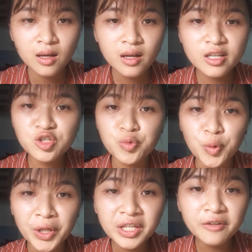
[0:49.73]
It's
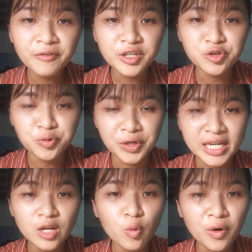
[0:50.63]
really
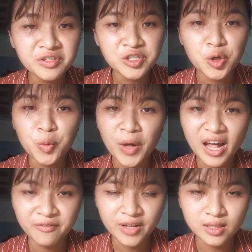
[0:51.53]
frustrating once you're
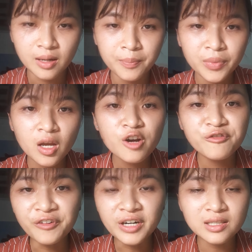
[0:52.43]
aware of it.
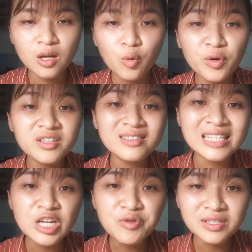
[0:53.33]
First, what a
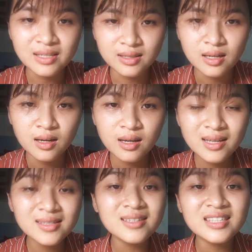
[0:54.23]
sequence is.
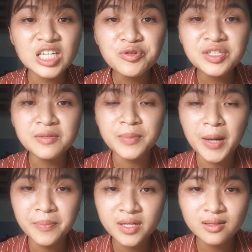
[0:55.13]
It's a series of
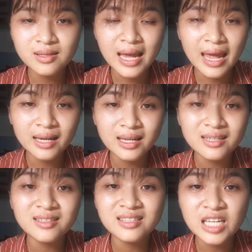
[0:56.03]
numbers, and
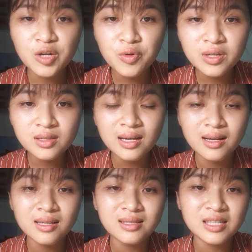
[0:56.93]
in the sequence,
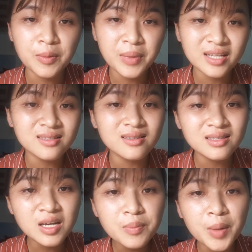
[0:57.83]
each number is the
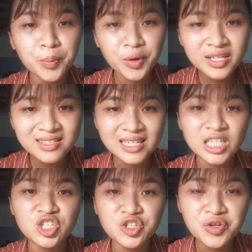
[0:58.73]
sum of
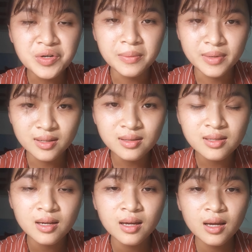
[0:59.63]
preceding two
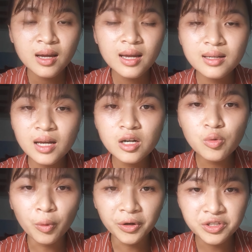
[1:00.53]
numbers. In
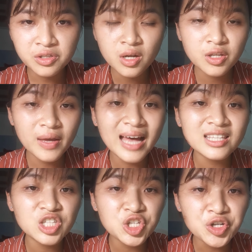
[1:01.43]
other words, you
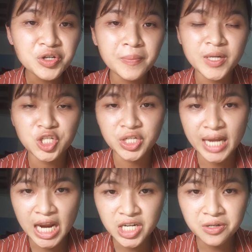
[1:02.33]
add two numbers
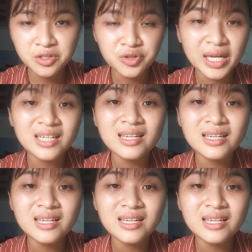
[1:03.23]
together to get the